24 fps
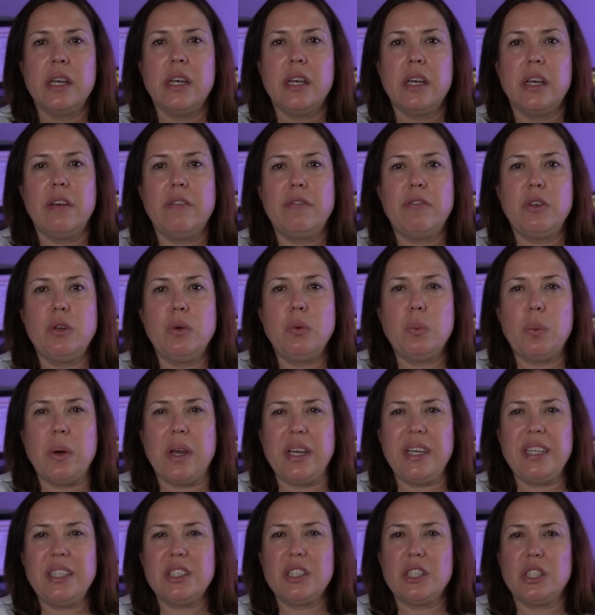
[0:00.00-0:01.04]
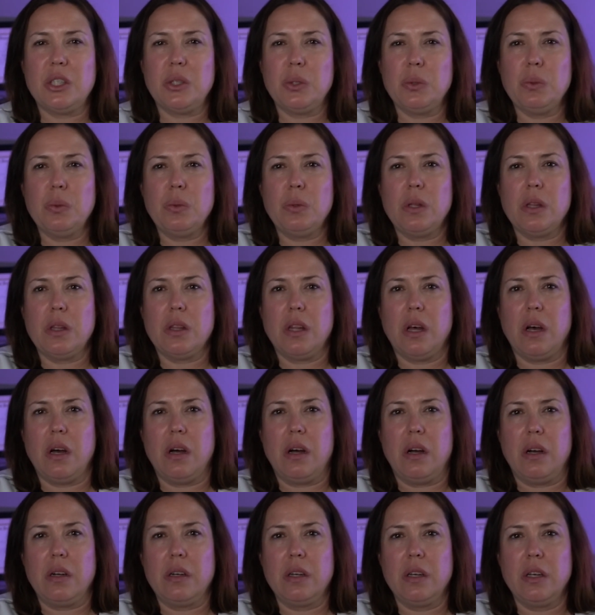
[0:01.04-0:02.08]
If you wait too
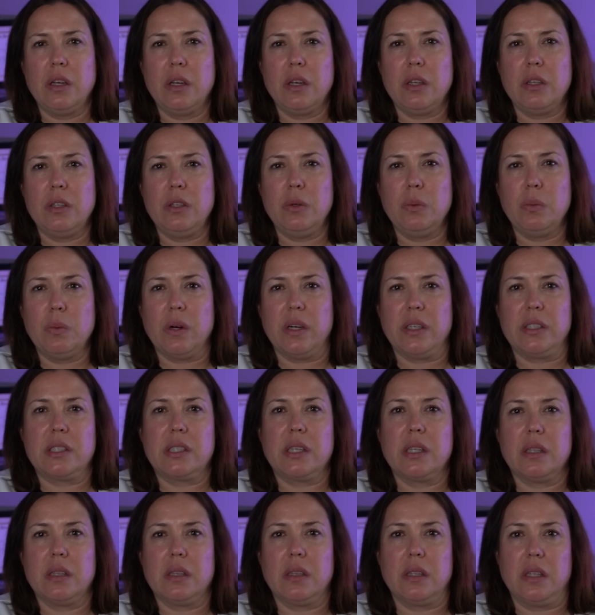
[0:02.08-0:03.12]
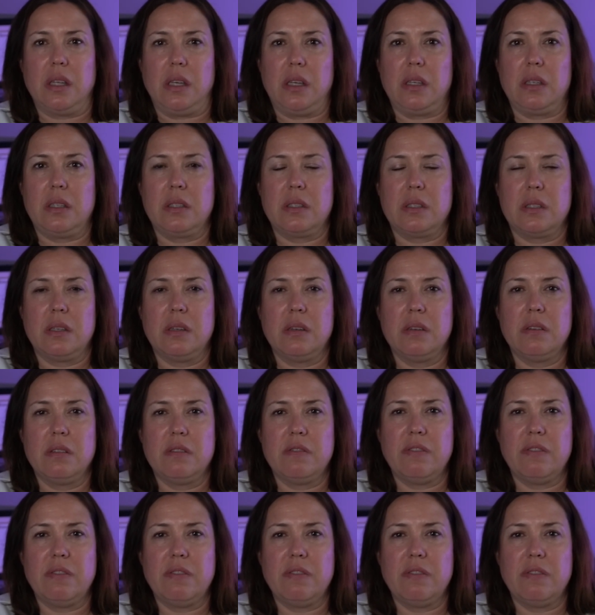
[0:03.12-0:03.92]
long, you risk leaks.